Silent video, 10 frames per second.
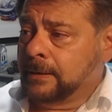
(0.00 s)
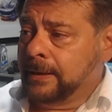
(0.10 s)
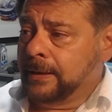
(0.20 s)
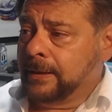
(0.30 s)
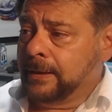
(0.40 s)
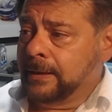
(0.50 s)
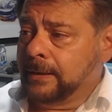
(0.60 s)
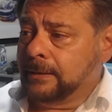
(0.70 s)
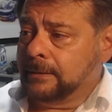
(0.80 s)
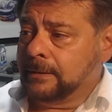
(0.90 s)

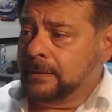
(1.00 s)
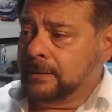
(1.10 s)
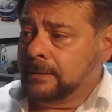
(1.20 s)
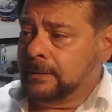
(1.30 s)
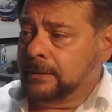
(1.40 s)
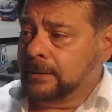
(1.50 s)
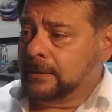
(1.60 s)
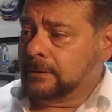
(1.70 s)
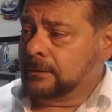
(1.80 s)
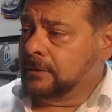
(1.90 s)
And
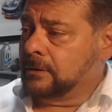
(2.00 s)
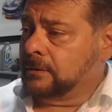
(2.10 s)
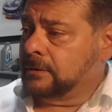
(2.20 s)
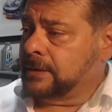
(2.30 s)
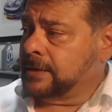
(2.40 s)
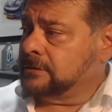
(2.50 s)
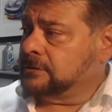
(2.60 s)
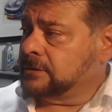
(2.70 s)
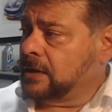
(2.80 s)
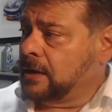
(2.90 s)
it takes
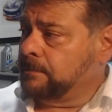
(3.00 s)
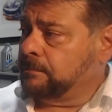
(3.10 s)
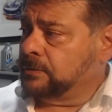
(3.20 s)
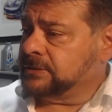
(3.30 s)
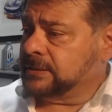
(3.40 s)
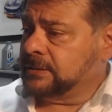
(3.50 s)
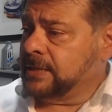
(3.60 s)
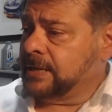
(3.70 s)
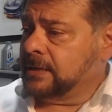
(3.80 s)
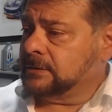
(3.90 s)
us up, which I
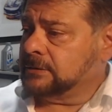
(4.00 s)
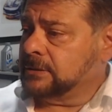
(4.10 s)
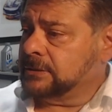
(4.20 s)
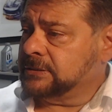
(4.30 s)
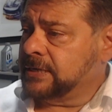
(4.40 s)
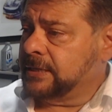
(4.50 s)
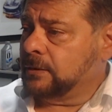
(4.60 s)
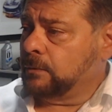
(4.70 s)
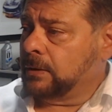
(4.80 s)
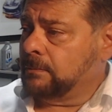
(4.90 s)
think it's going to say
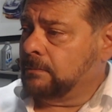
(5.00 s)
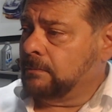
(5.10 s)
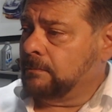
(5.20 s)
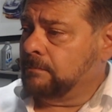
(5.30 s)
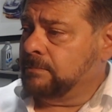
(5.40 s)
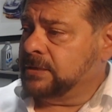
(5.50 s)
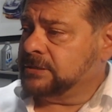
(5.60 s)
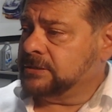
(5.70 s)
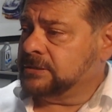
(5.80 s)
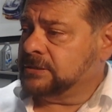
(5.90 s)
that we
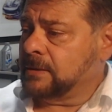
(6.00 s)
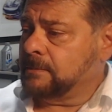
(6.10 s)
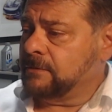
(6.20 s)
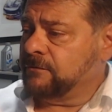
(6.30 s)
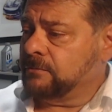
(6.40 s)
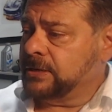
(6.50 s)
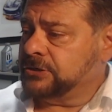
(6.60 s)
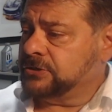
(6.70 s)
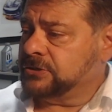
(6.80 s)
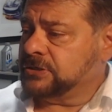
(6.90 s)
missed some
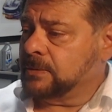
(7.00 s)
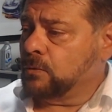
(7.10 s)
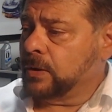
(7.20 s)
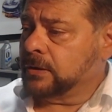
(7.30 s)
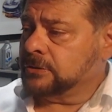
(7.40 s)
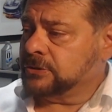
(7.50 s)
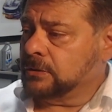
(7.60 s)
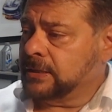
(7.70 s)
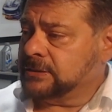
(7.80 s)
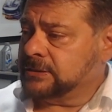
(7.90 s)
information somewhere. So
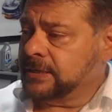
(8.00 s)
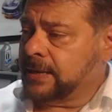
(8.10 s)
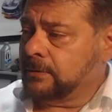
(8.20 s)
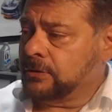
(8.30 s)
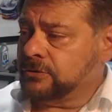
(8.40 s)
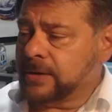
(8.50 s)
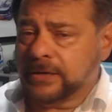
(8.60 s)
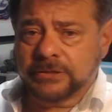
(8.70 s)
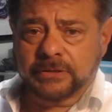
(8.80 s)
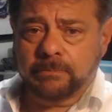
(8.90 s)
let's see. I'm going to try
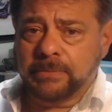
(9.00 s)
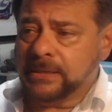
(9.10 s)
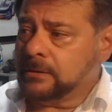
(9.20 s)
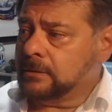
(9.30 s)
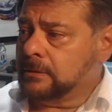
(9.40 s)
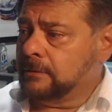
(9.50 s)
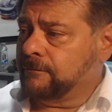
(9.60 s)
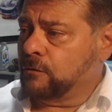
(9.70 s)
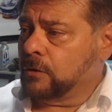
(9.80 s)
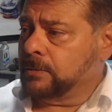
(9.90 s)
to submit the
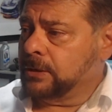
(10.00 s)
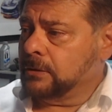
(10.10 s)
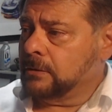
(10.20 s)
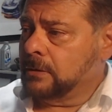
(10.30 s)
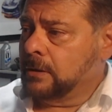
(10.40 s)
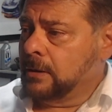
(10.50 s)
form here.